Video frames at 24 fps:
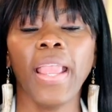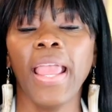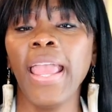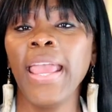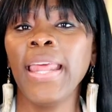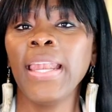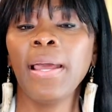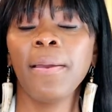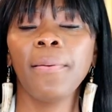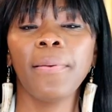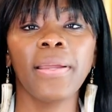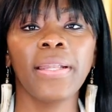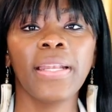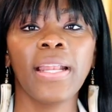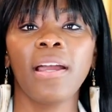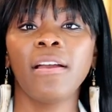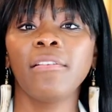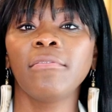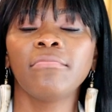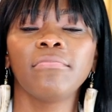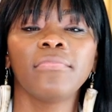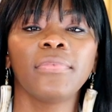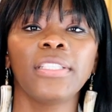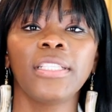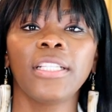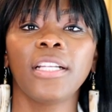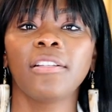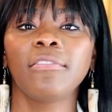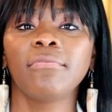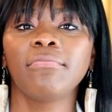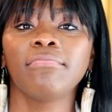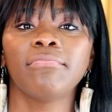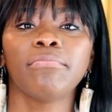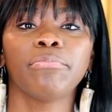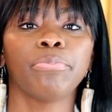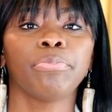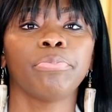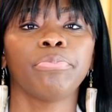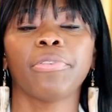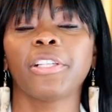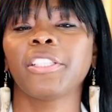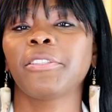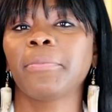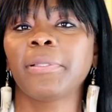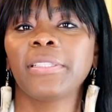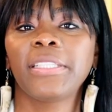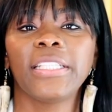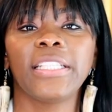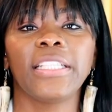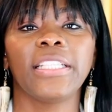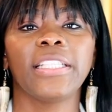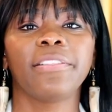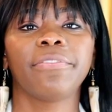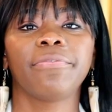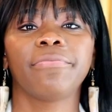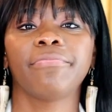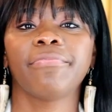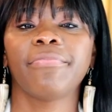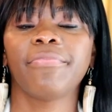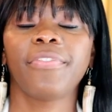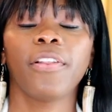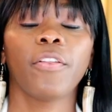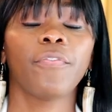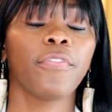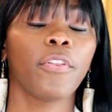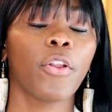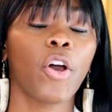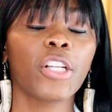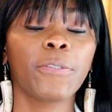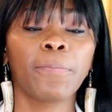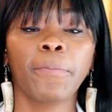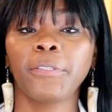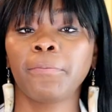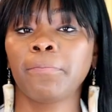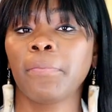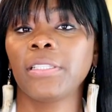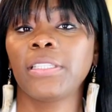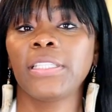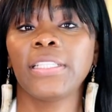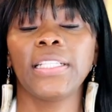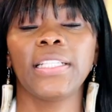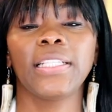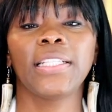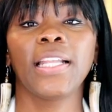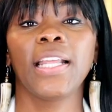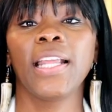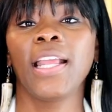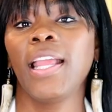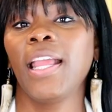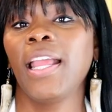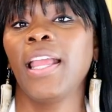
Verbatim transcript: And I'll, and I'll you know, brush my teeth, floss, brush my teeth,